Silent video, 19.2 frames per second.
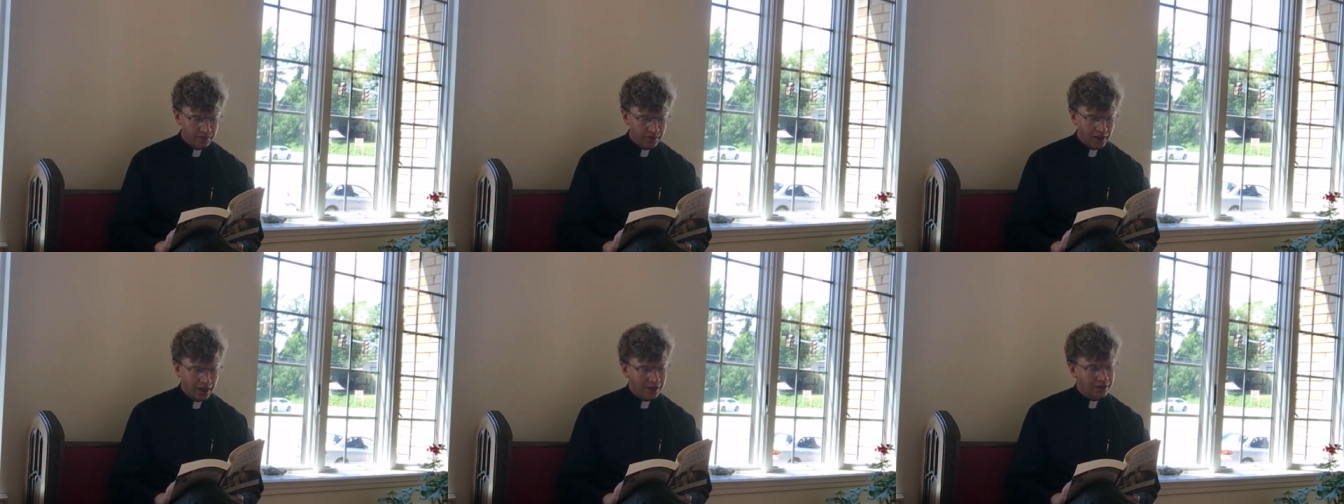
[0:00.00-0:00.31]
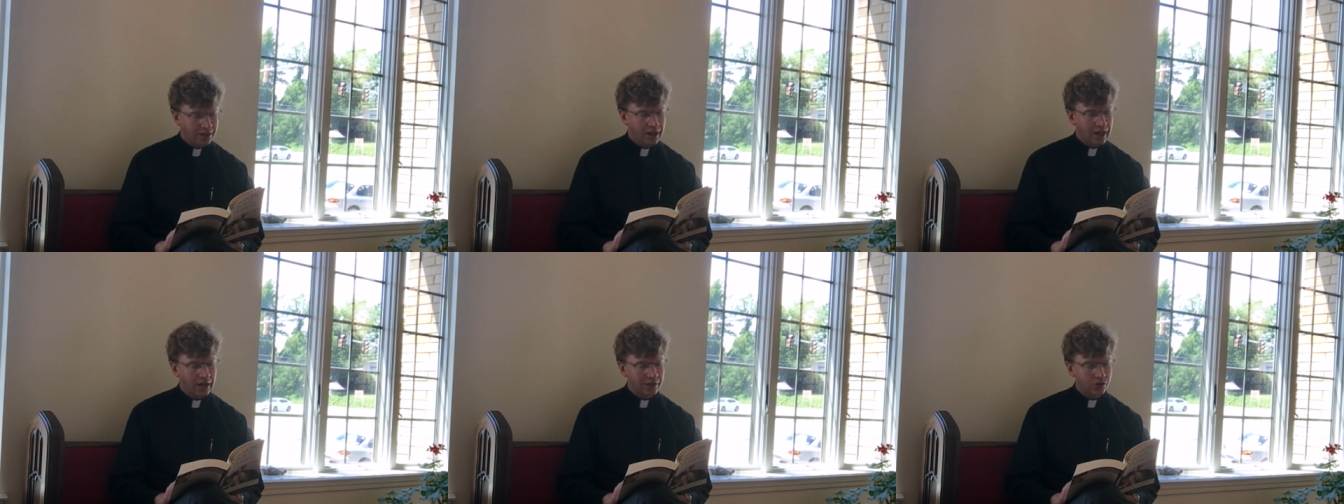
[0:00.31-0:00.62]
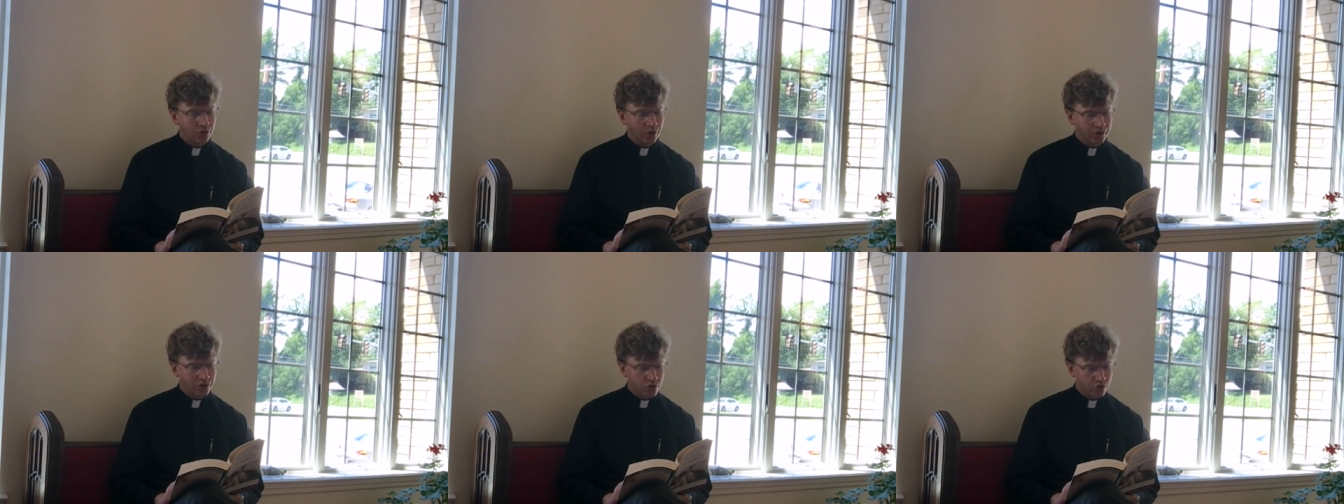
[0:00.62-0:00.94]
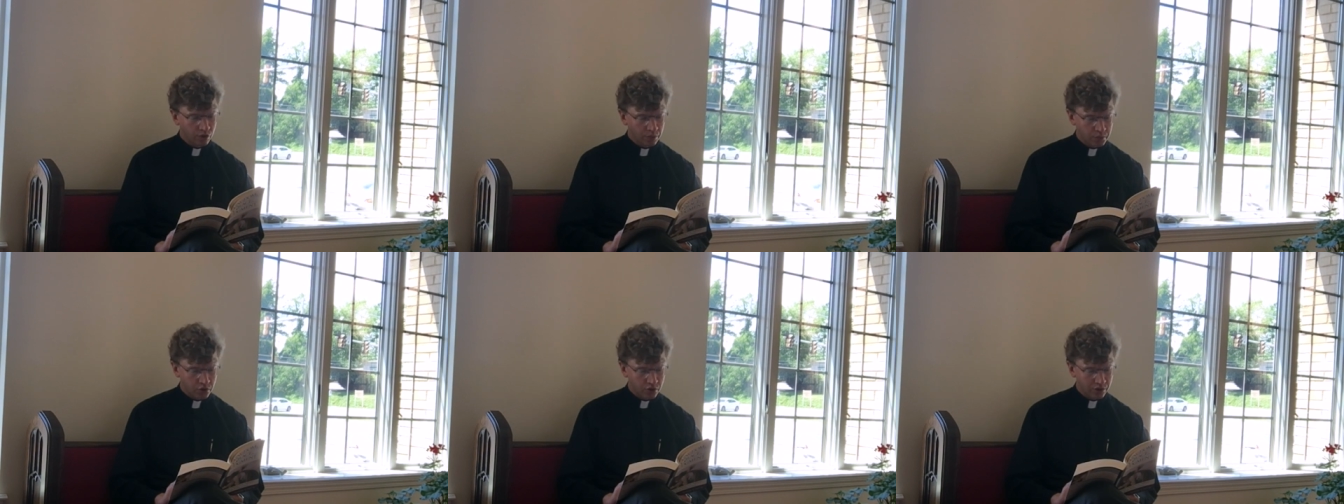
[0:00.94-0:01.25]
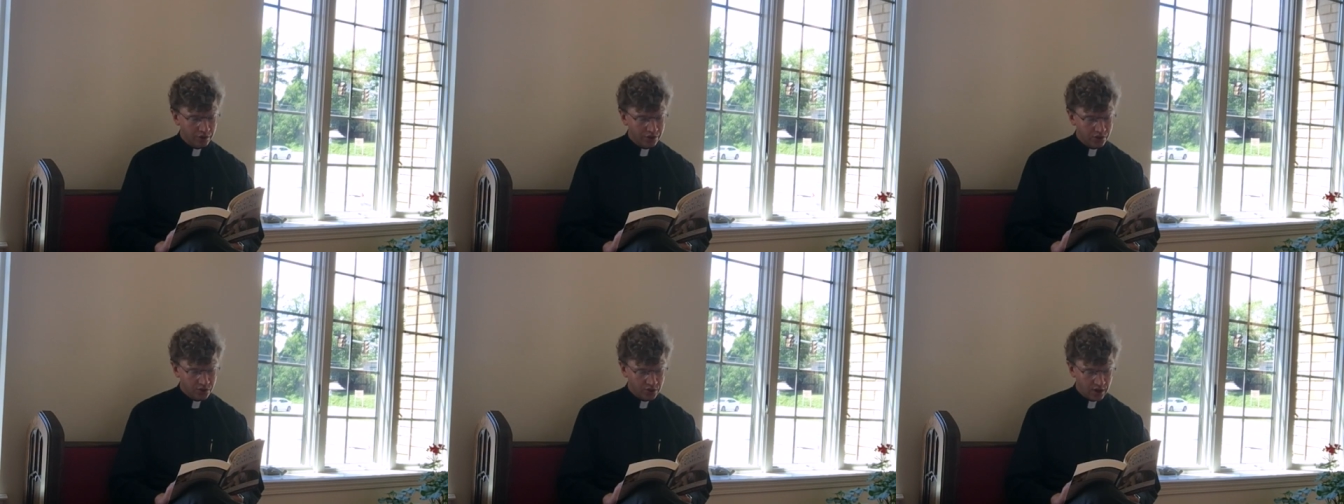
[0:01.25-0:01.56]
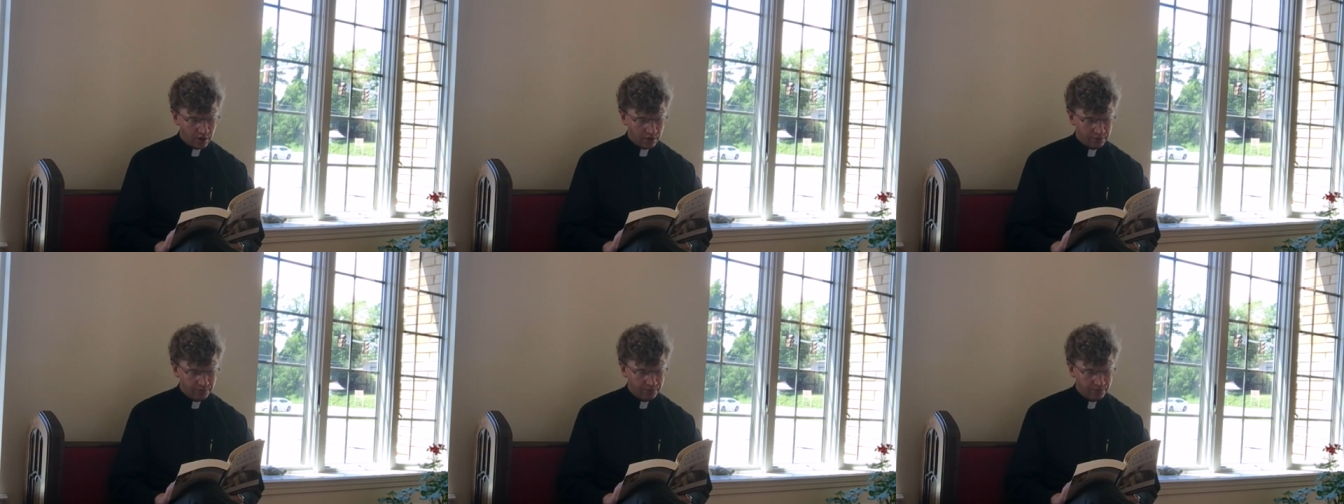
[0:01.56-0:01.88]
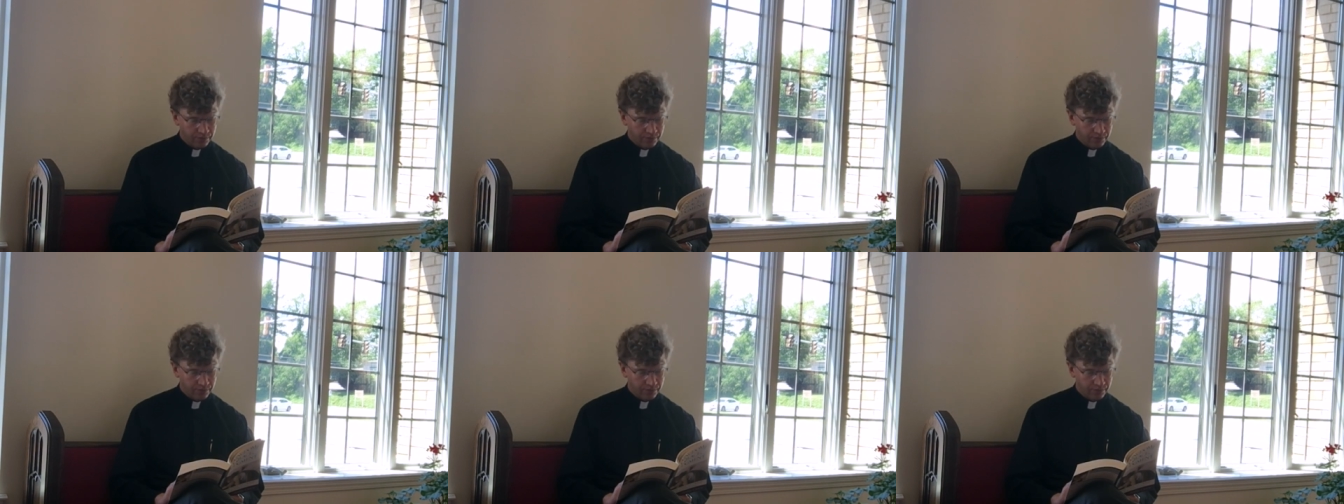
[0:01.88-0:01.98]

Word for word: and not on Scripture itself.